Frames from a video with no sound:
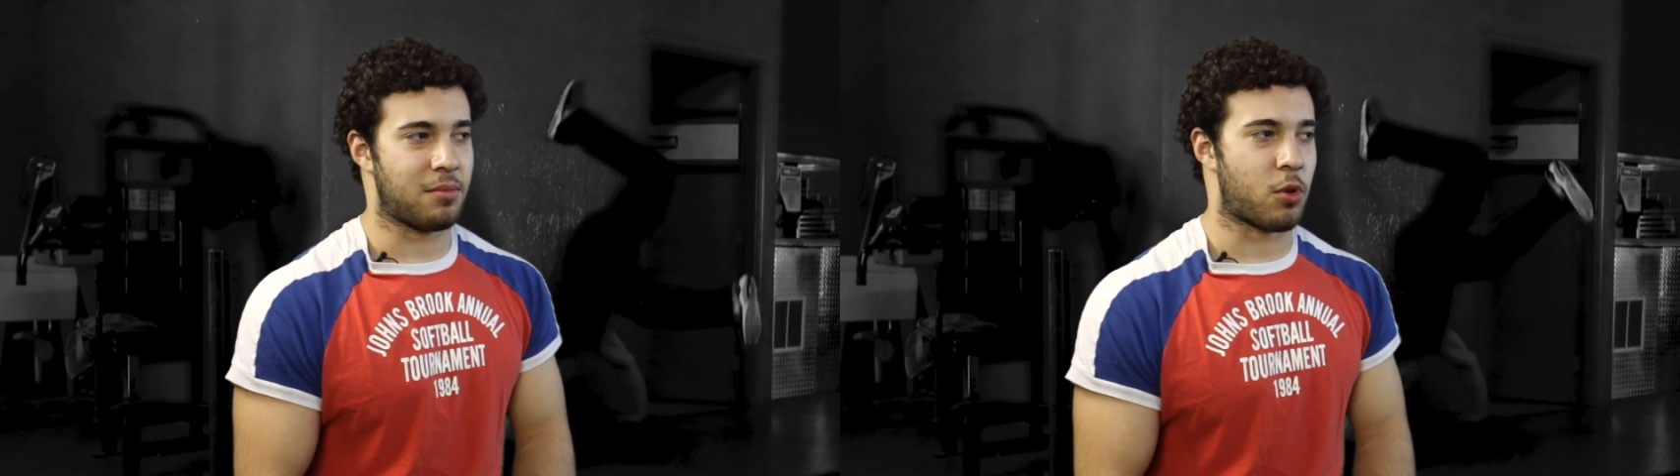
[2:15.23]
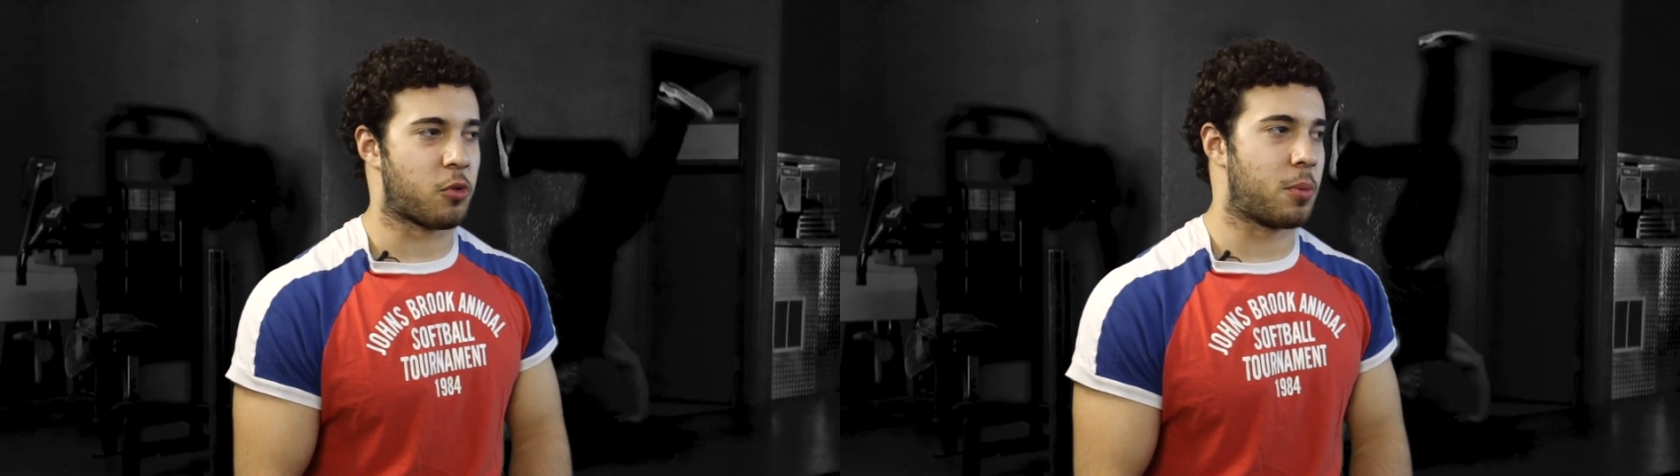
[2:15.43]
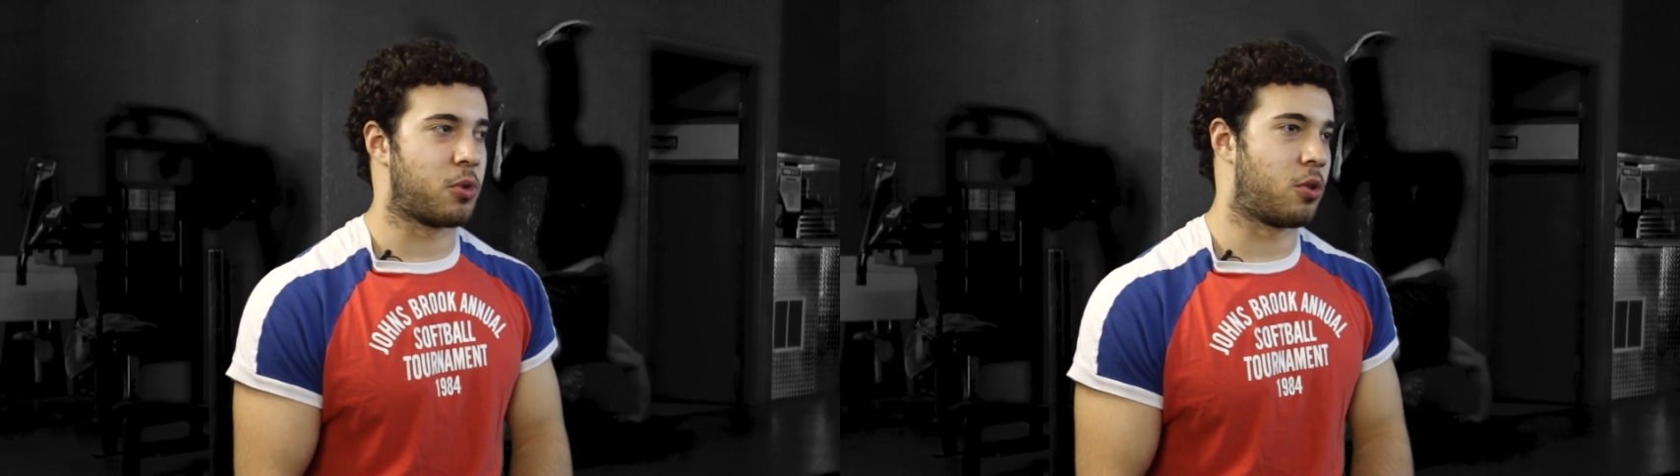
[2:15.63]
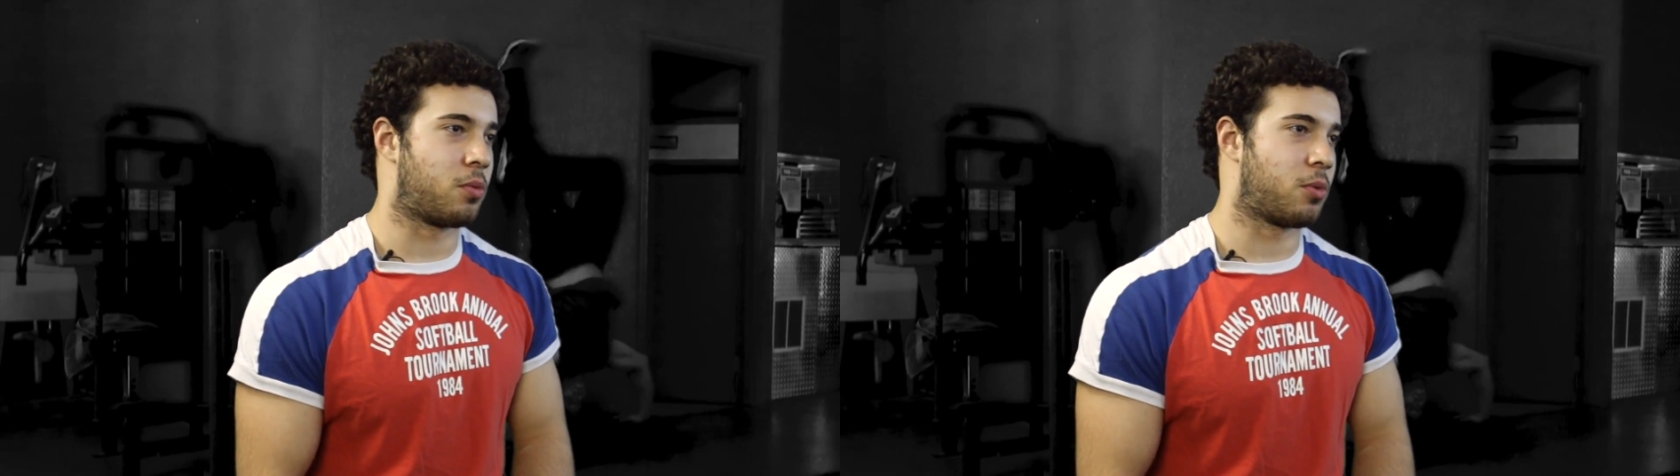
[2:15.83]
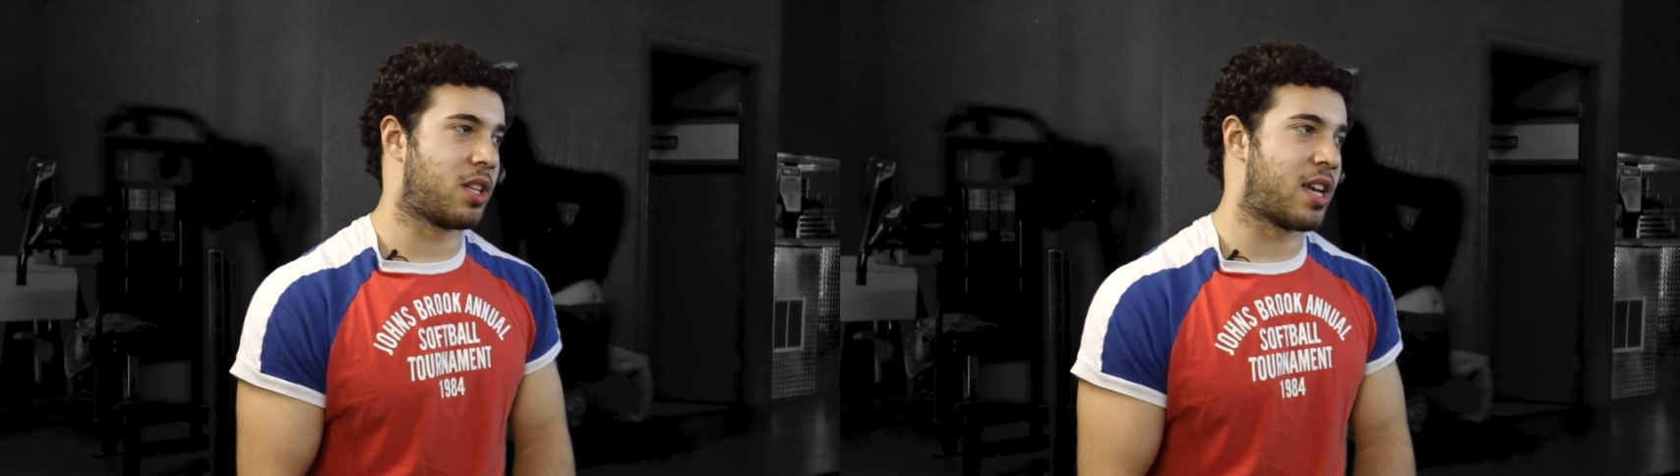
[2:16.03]
Most people
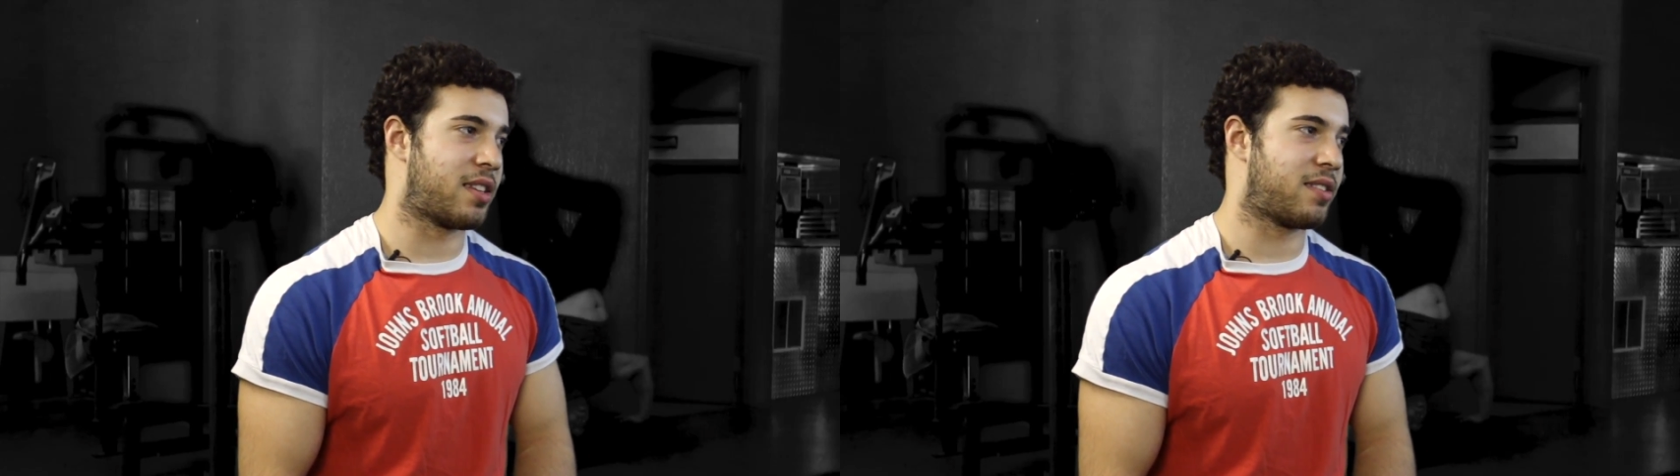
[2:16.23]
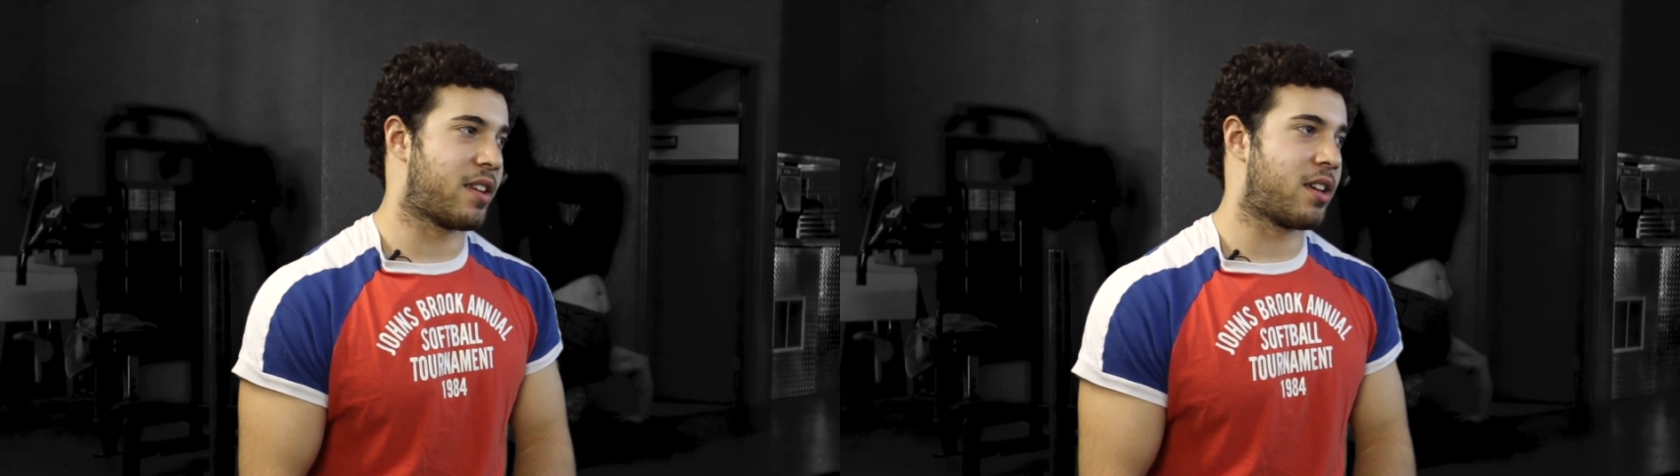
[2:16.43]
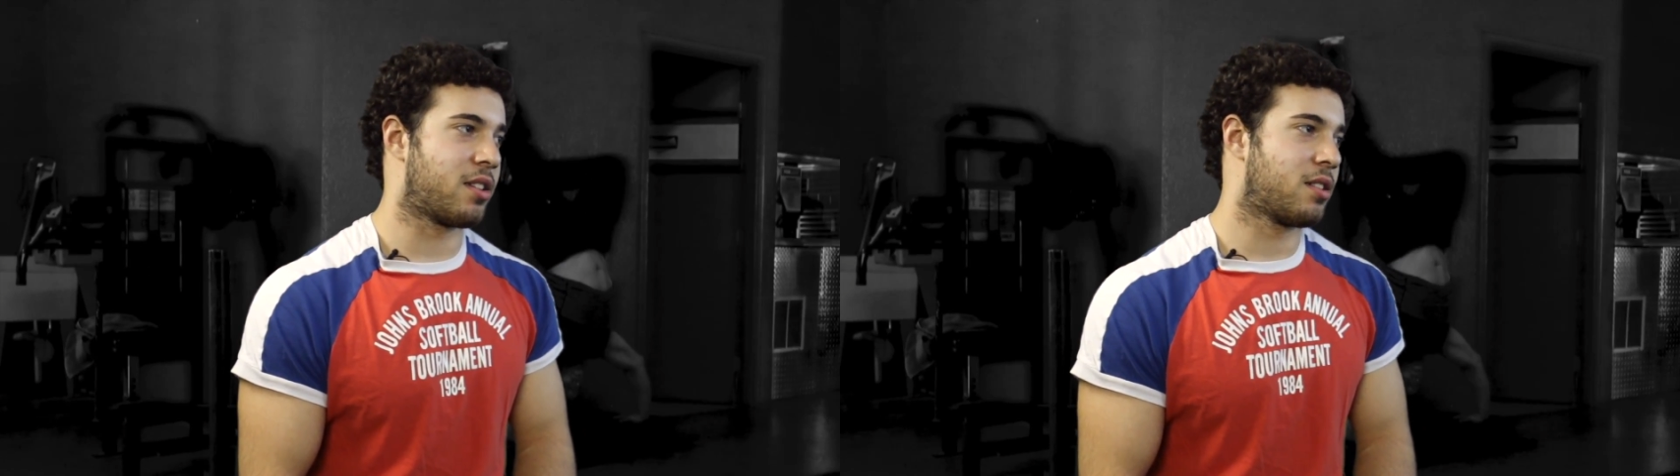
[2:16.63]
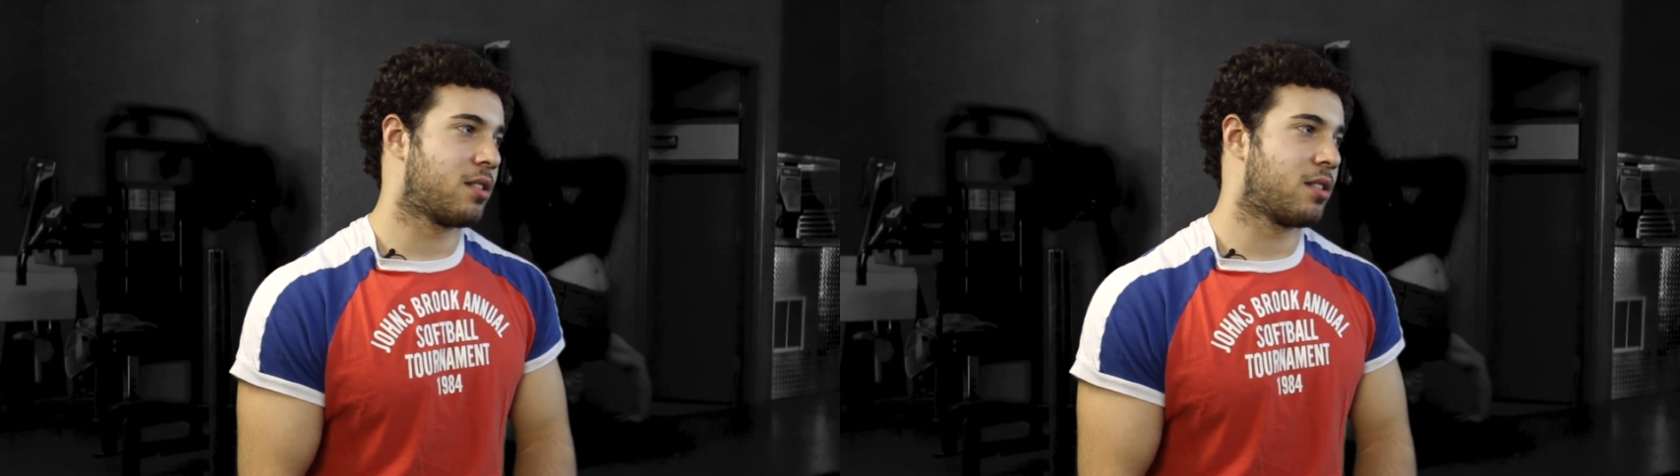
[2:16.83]
don't realize that